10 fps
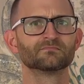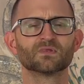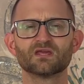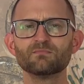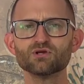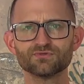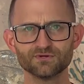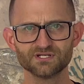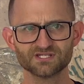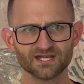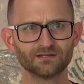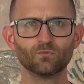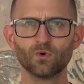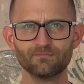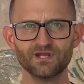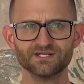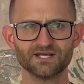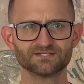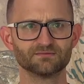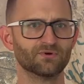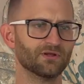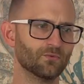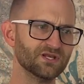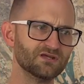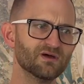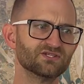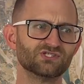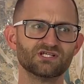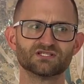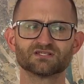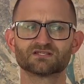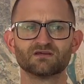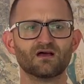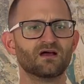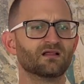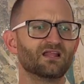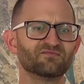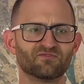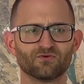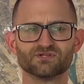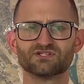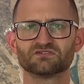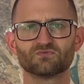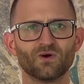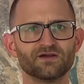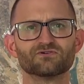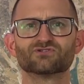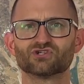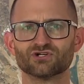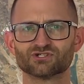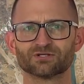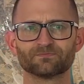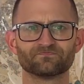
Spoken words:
Give me your 30-second, 1-minute testimony. When you met Jesus, life before Jesus, why you're in church.